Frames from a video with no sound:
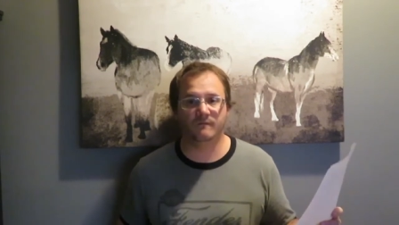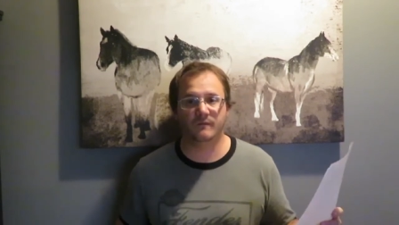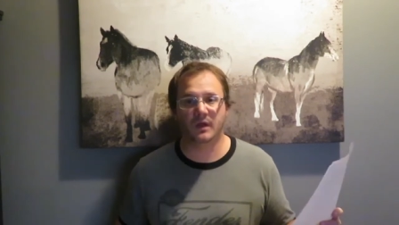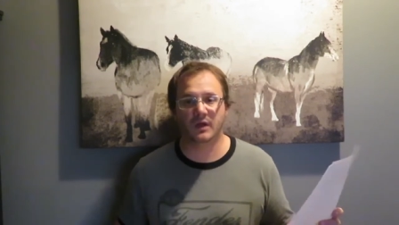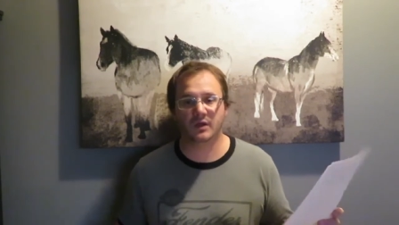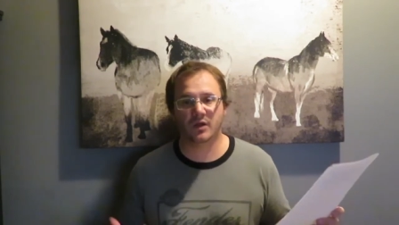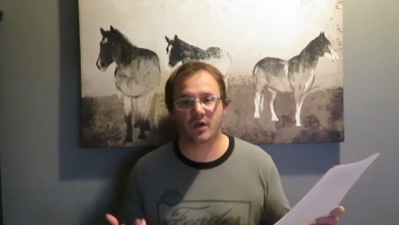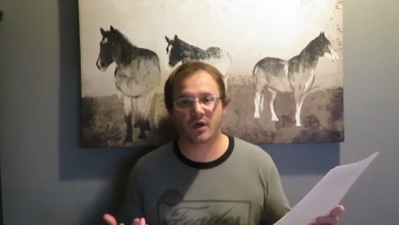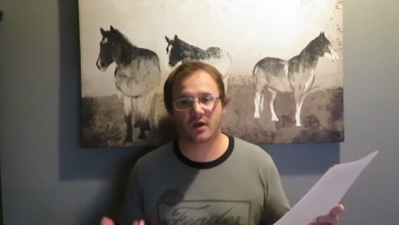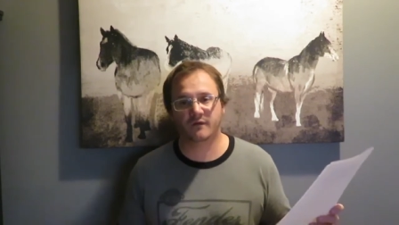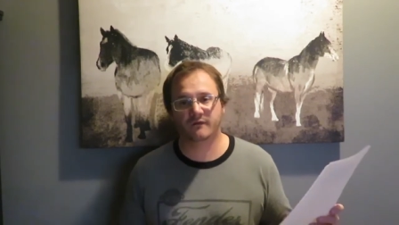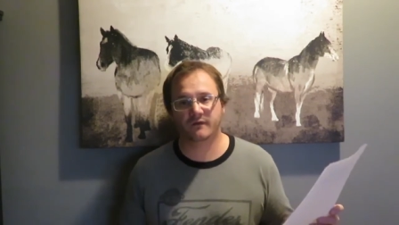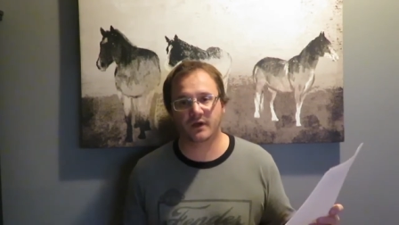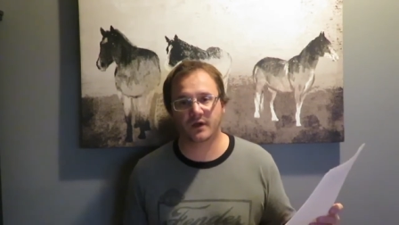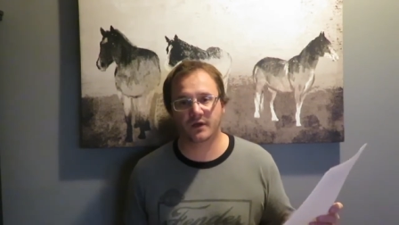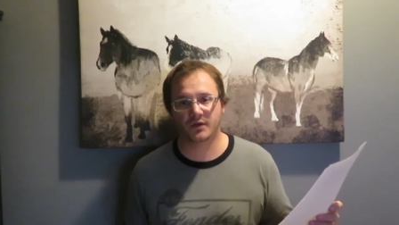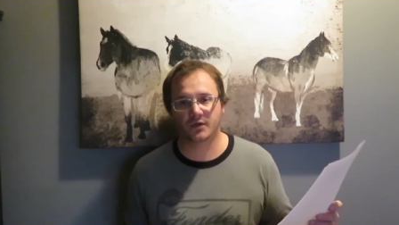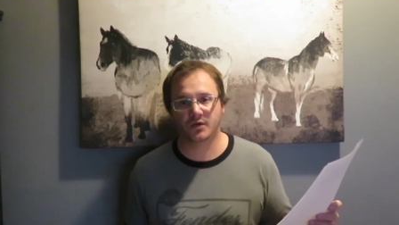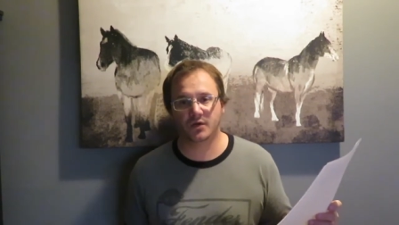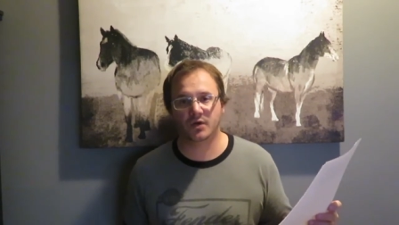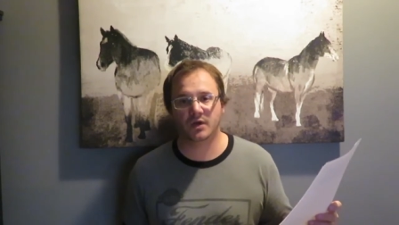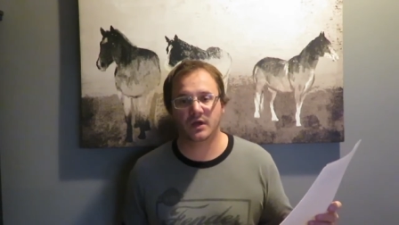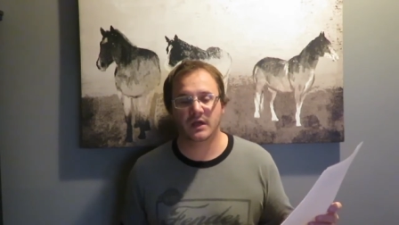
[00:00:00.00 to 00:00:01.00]
a lot of
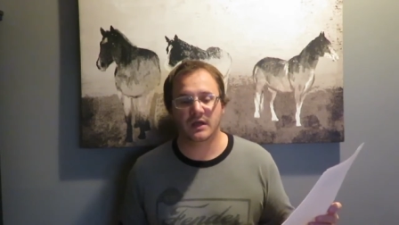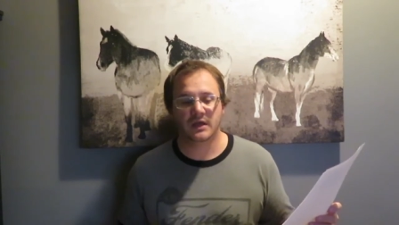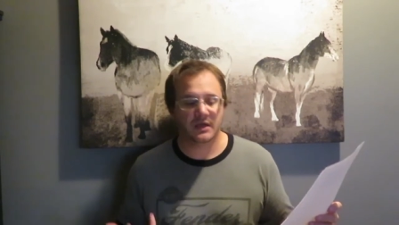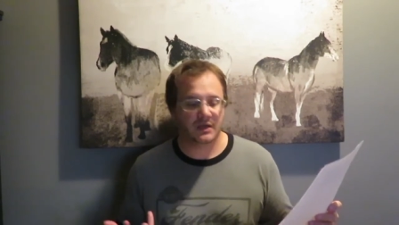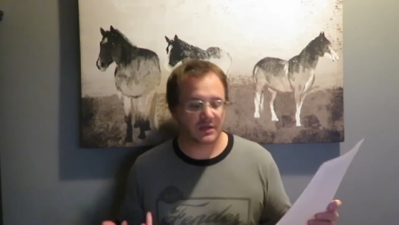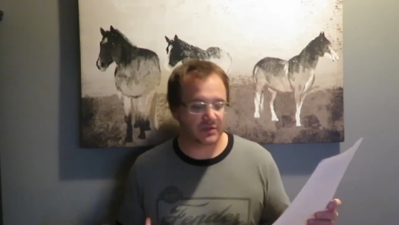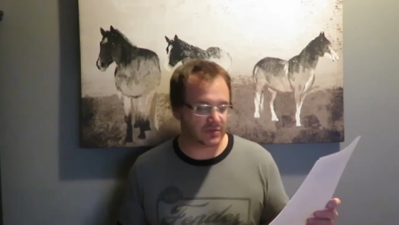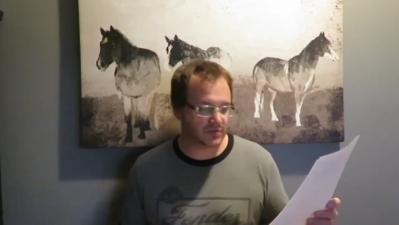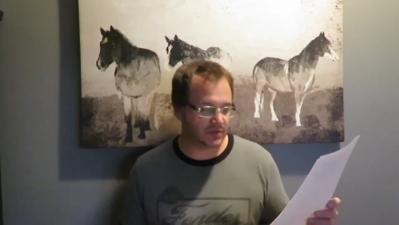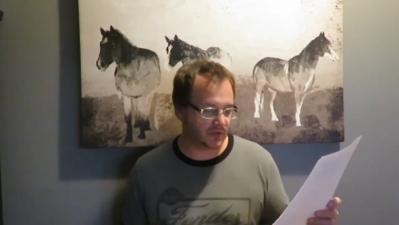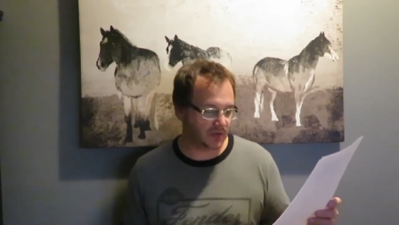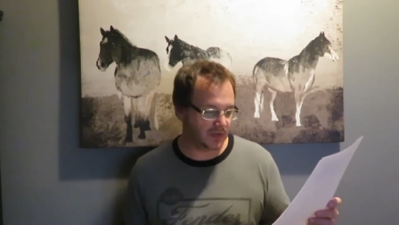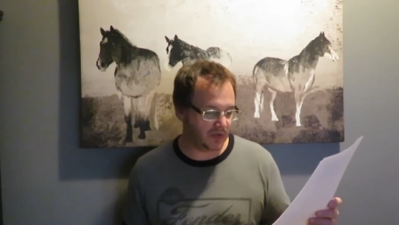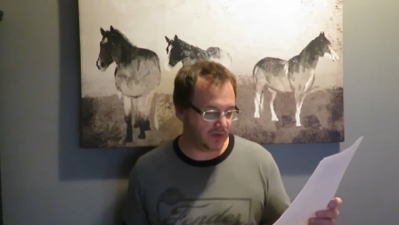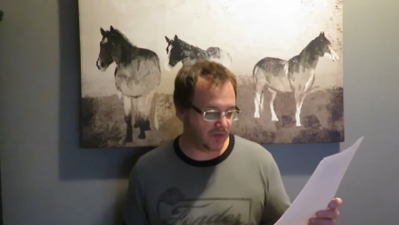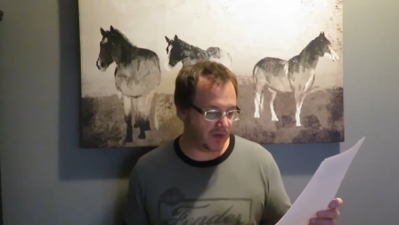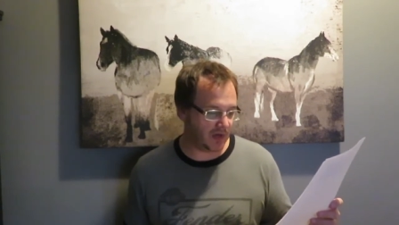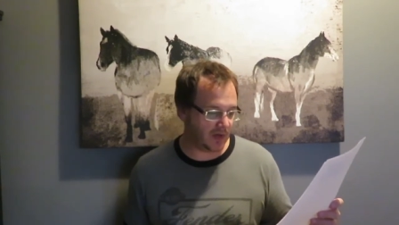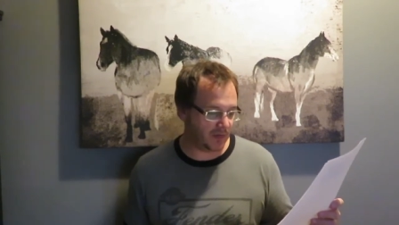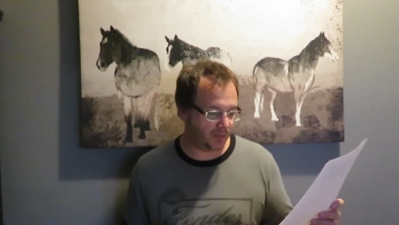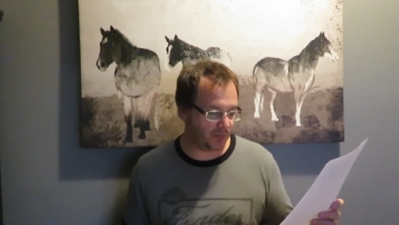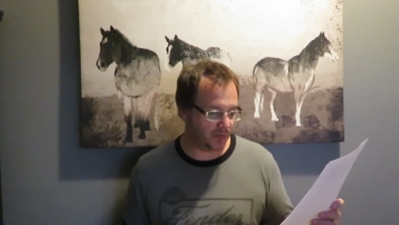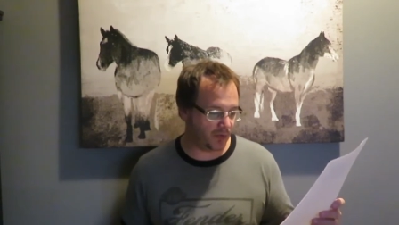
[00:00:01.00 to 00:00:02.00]
other truly
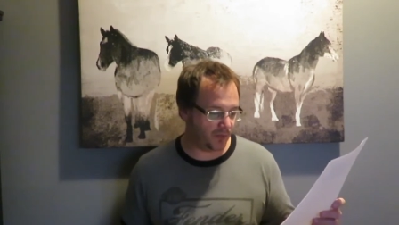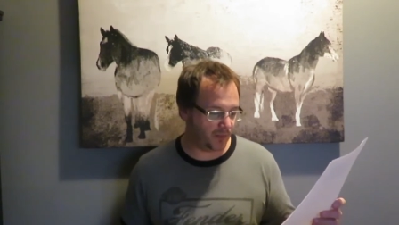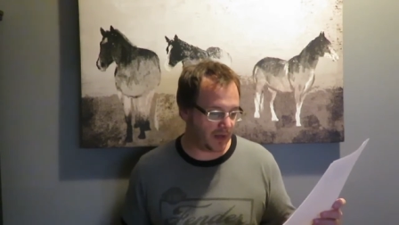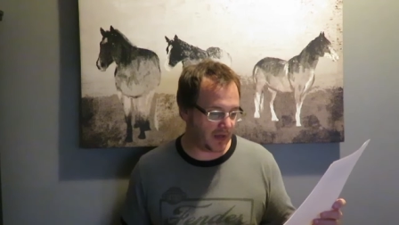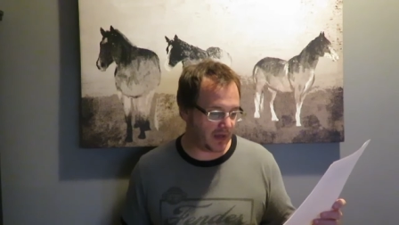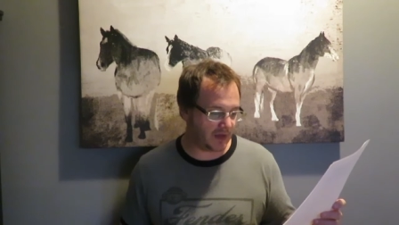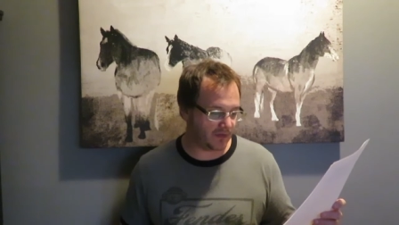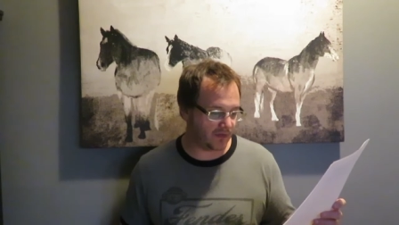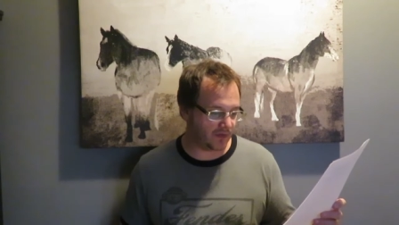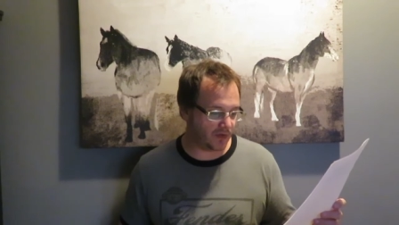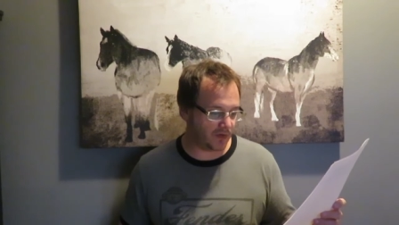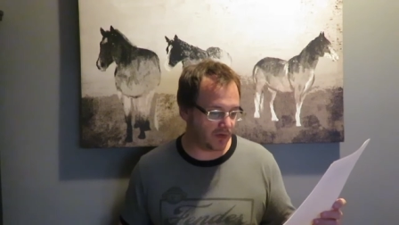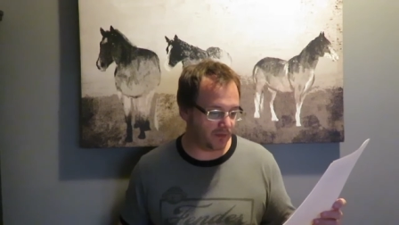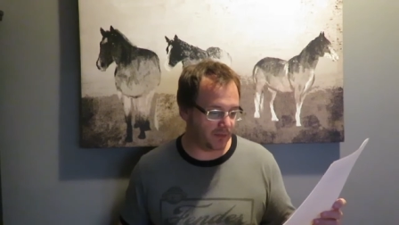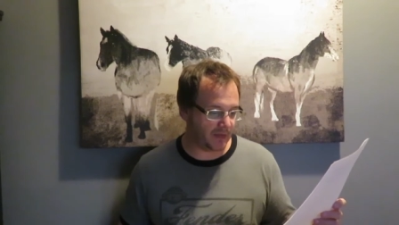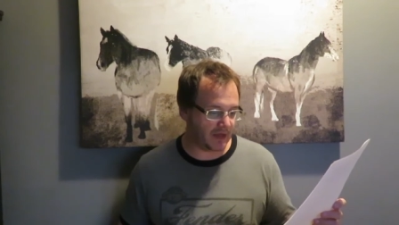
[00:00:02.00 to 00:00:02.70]
great Blue Panther